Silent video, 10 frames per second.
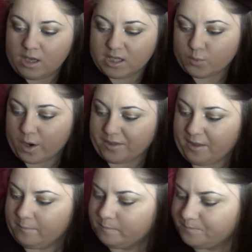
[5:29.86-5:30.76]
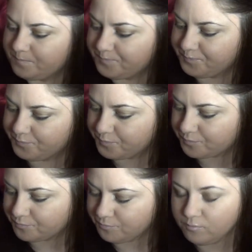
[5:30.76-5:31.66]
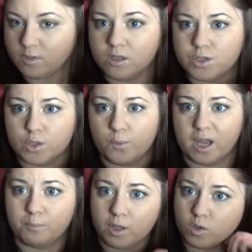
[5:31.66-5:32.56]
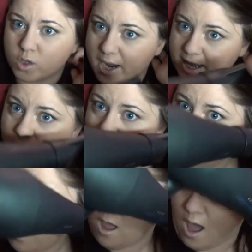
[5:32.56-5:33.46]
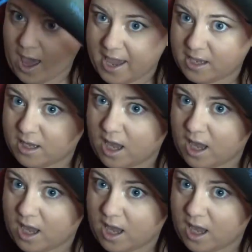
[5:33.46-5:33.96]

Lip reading: it's worth it. So when I blow dry it, I